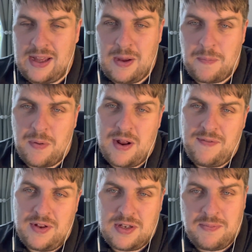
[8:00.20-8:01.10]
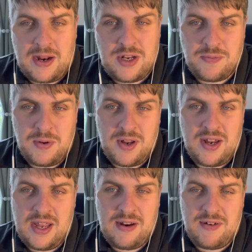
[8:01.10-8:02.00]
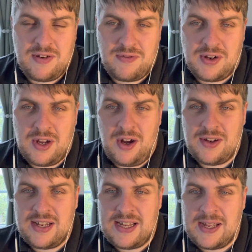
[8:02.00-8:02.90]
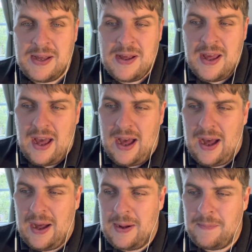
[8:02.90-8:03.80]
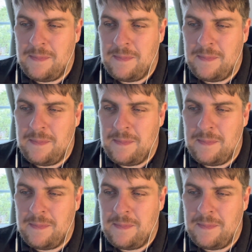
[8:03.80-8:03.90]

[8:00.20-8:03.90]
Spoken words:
at previous management and eras regarding, I